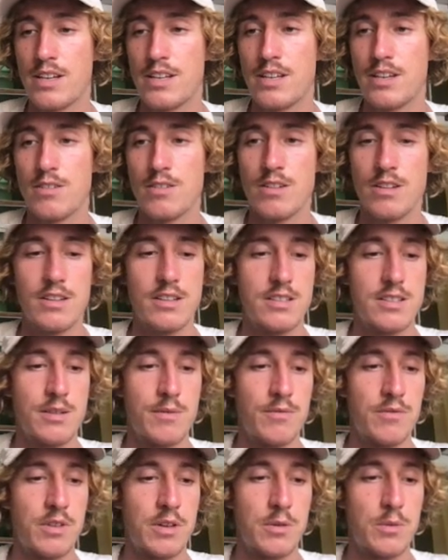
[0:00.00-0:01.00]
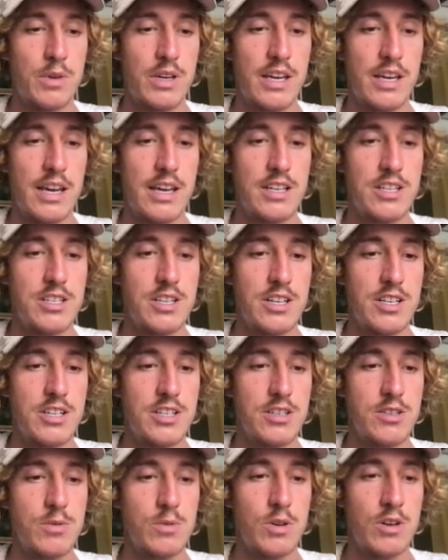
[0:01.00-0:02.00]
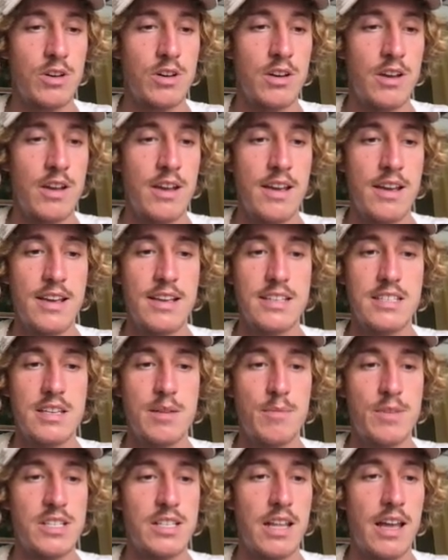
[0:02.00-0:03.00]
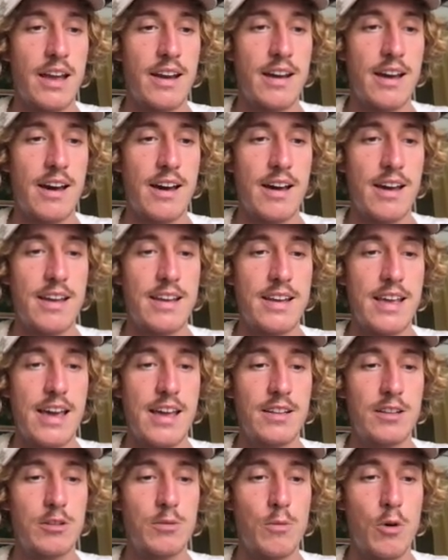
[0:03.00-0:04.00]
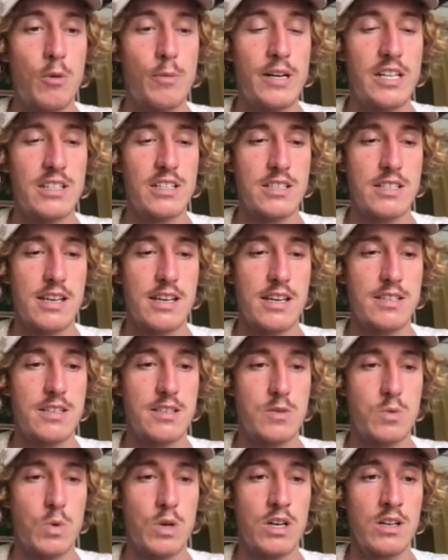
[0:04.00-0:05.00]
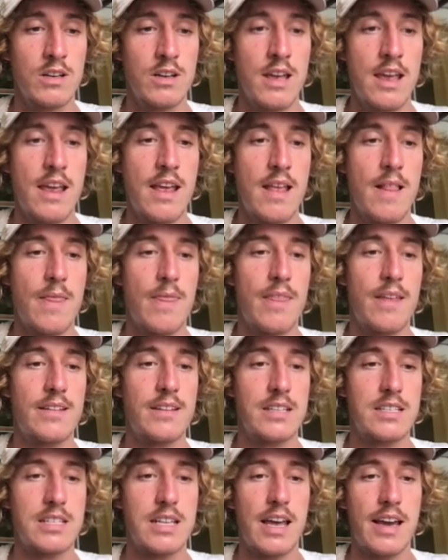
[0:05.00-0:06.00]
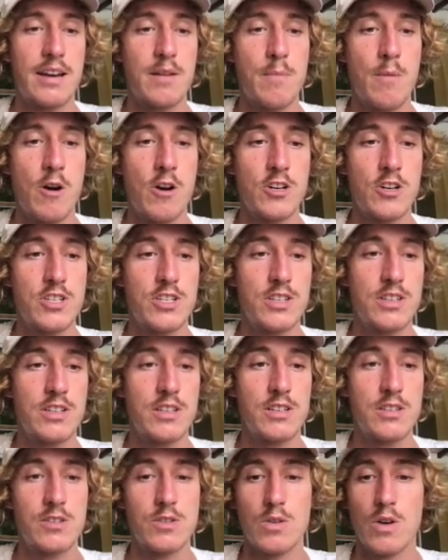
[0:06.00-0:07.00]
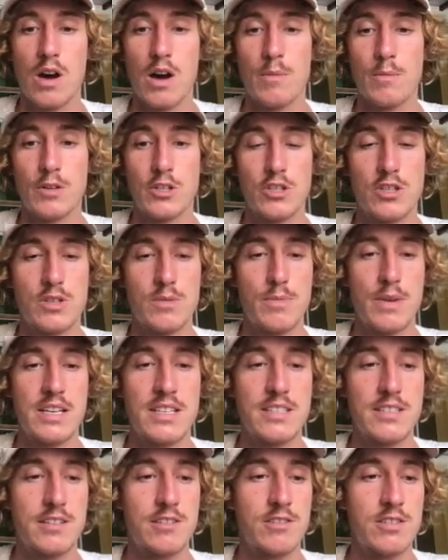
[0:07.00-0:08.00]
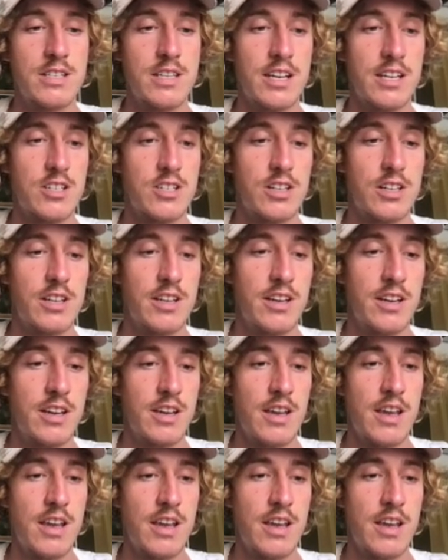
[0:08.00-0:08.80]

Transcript: here is something we can change as well, same as line height and the mobile size as well, then the slider margin, so how much space there is actually,